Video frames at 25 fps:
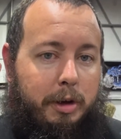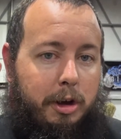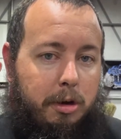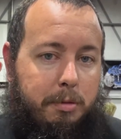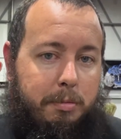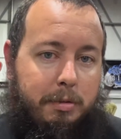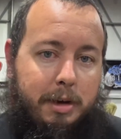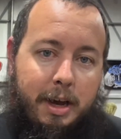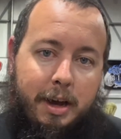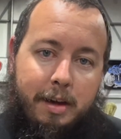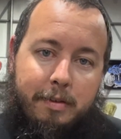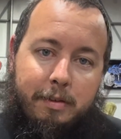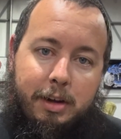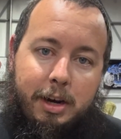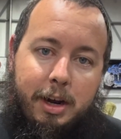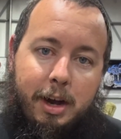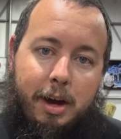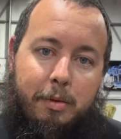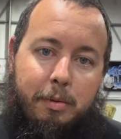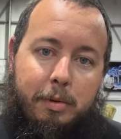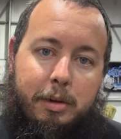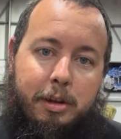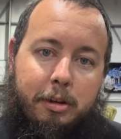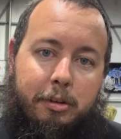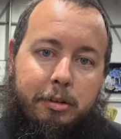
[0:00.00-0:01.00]
hope to have it
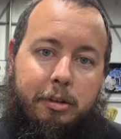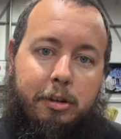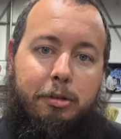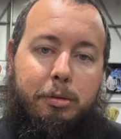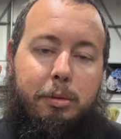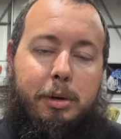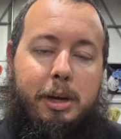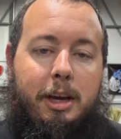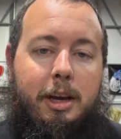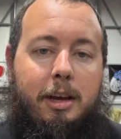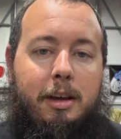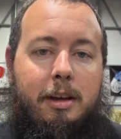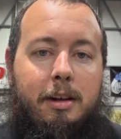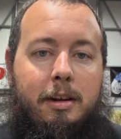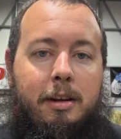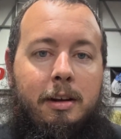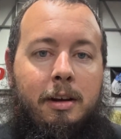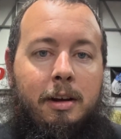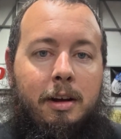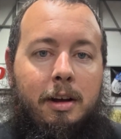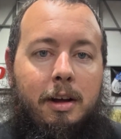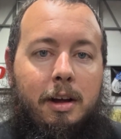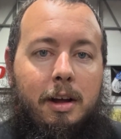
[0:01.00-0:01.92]
out with us this weekend.